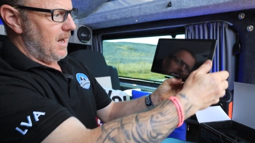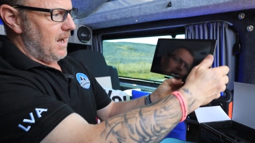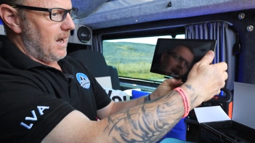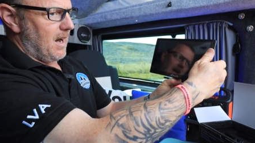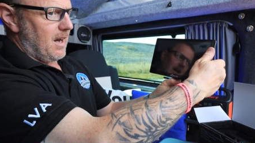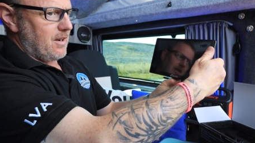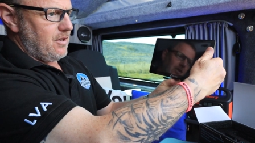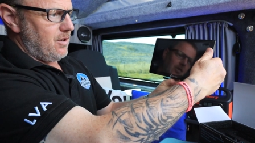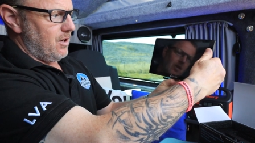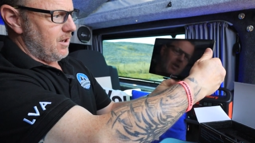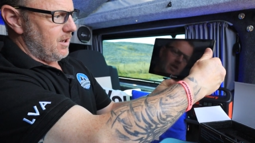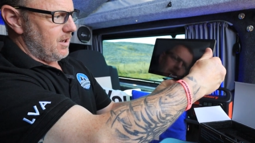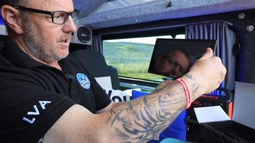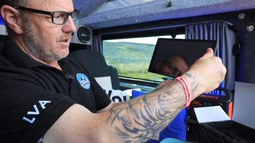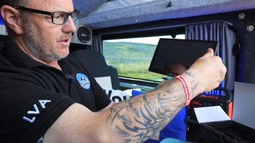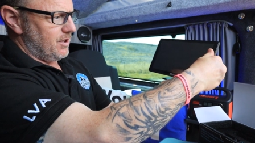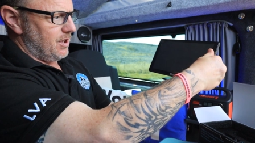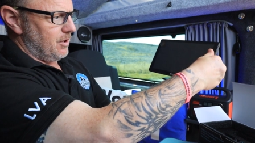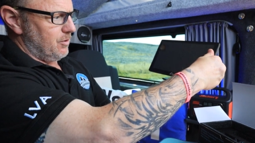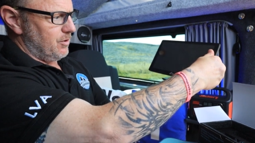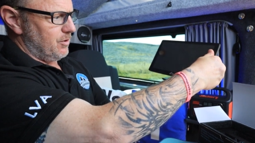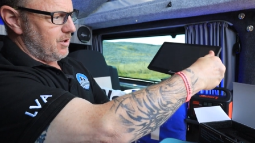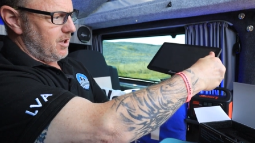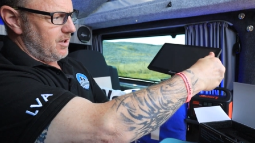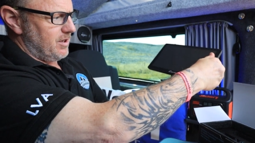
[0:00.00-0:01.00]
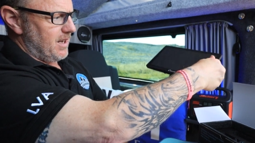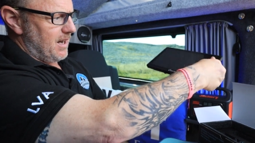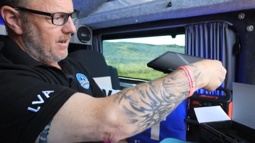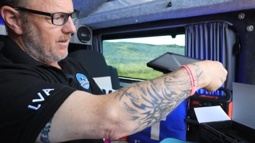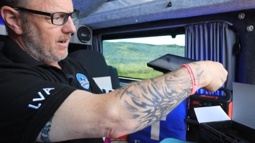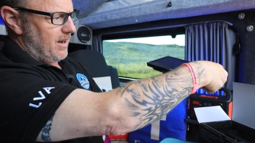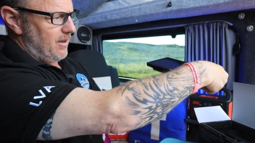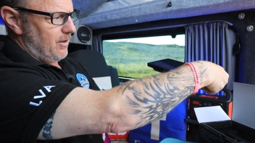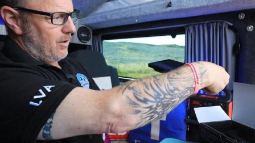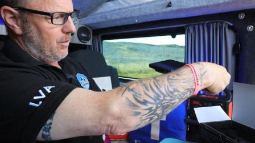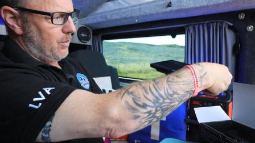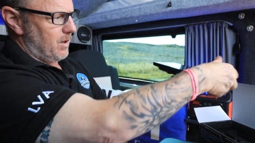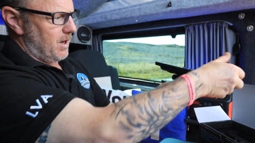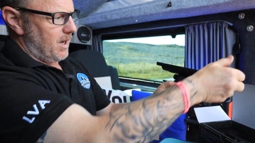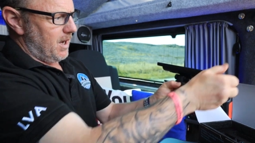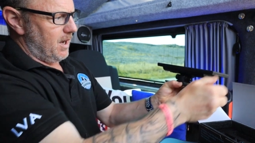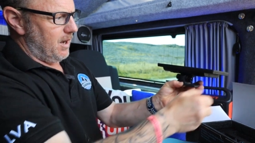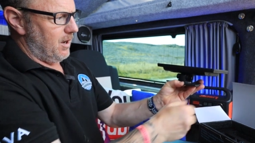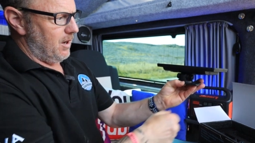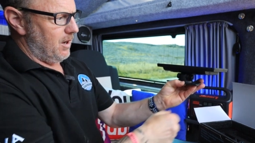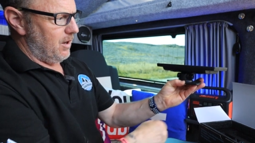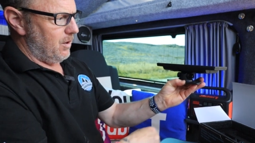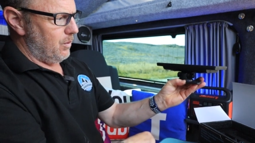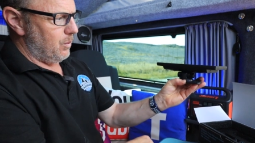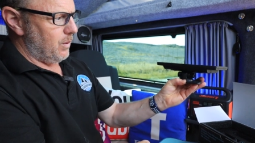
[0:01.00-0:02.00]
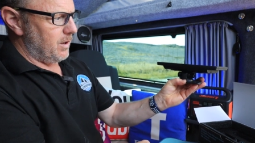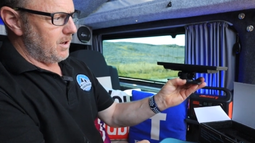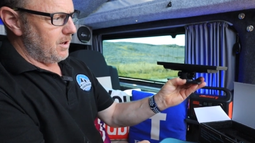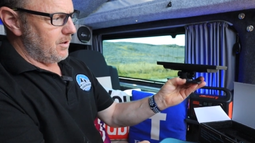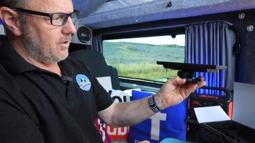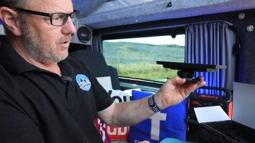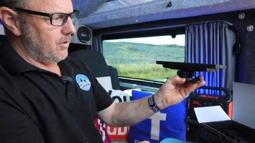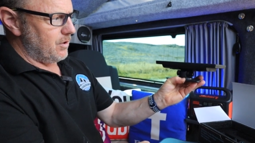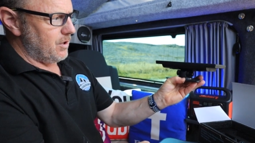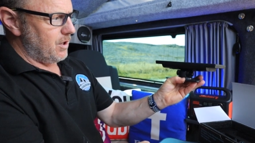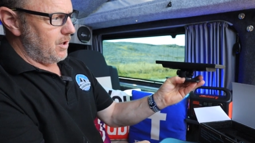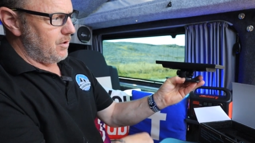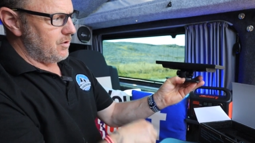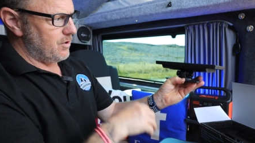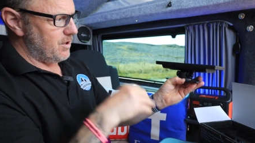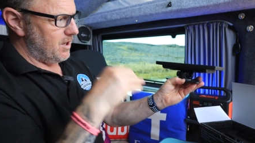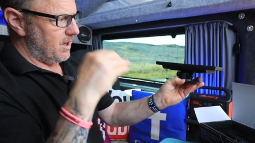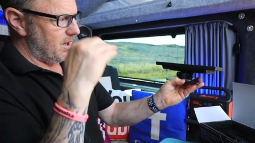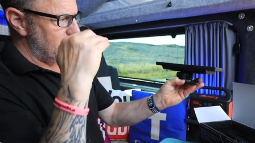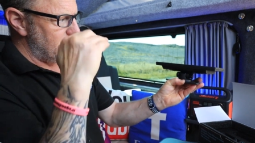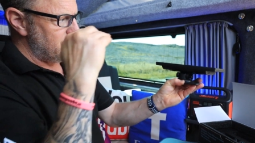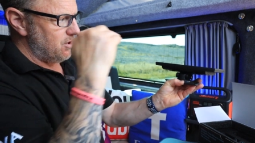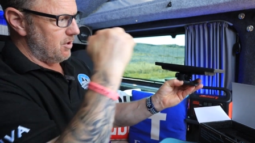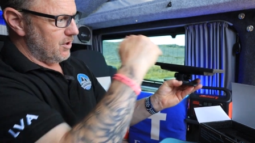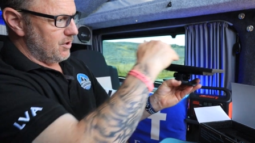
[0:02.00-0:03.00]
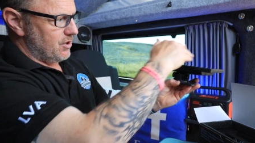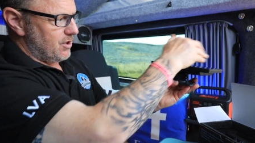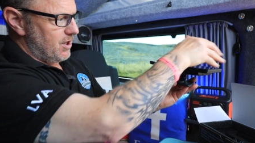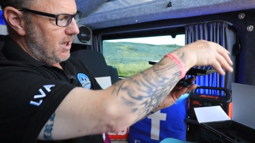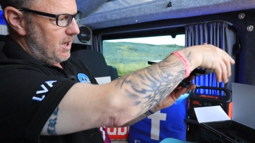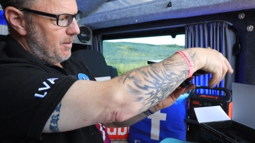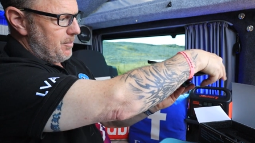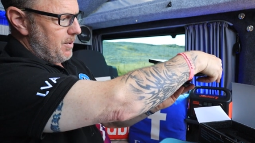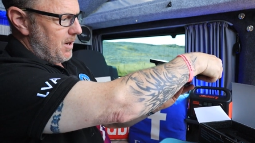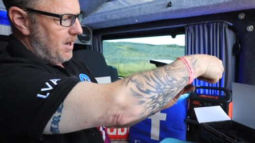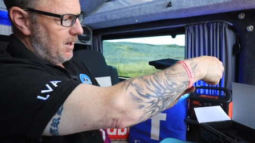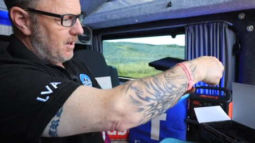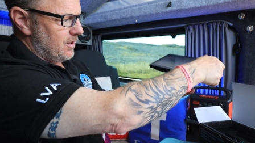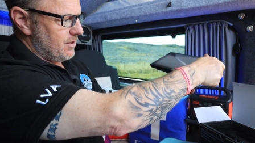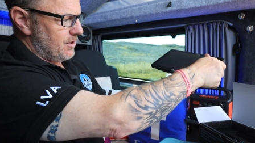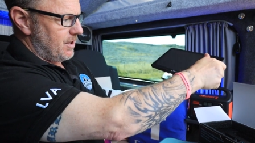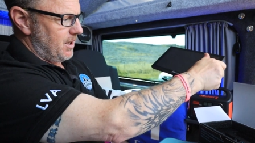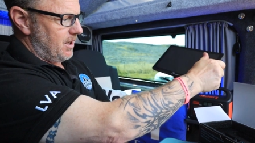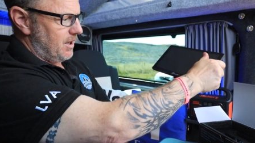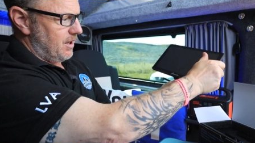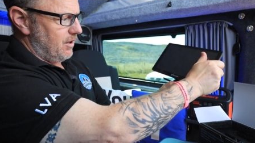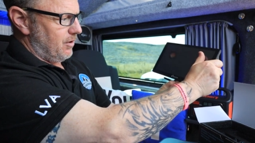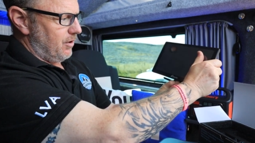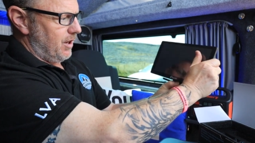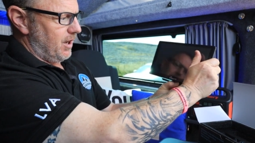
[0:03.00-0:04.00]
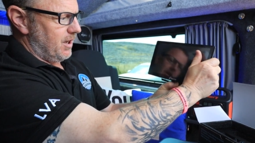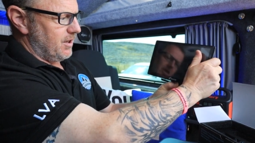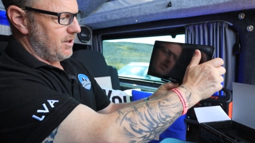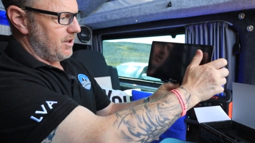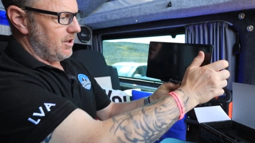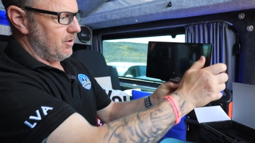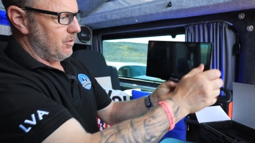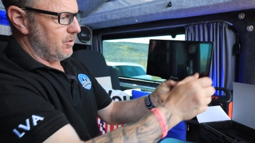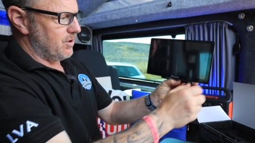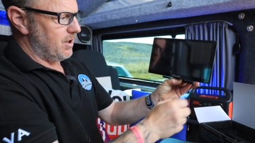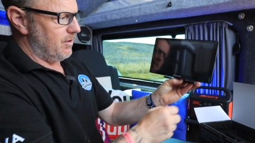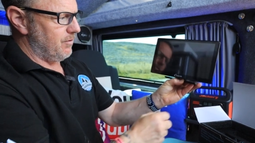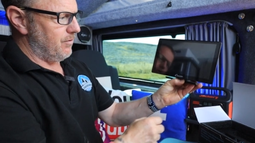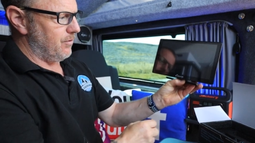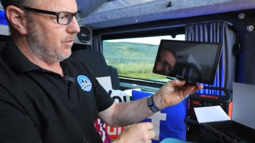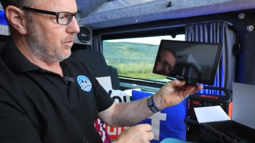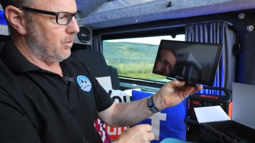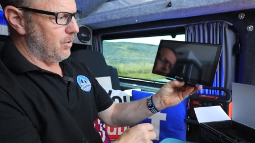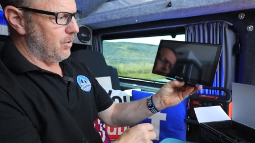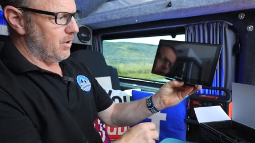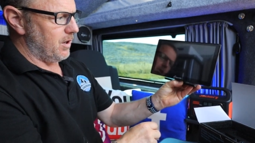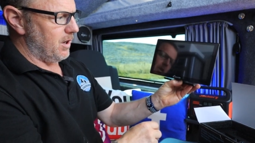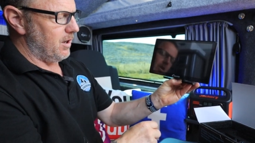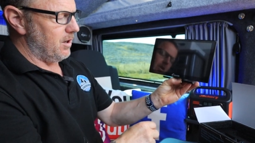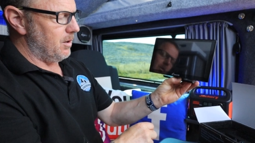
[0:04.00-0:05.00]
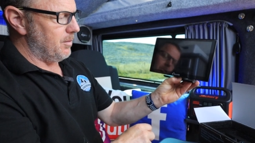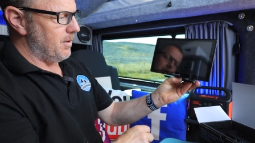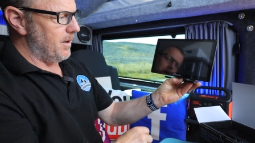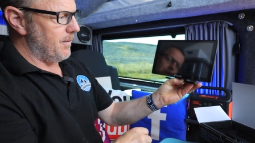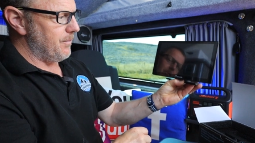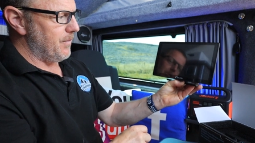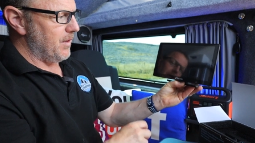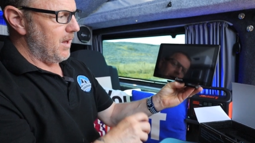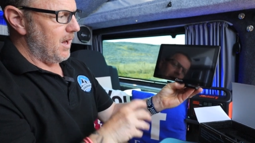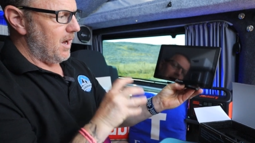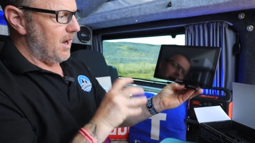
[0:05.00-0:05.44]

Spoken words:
and you can just tilt it down out of the way when you're not using it, and you can see past it, or you can tilt it forward a little bit.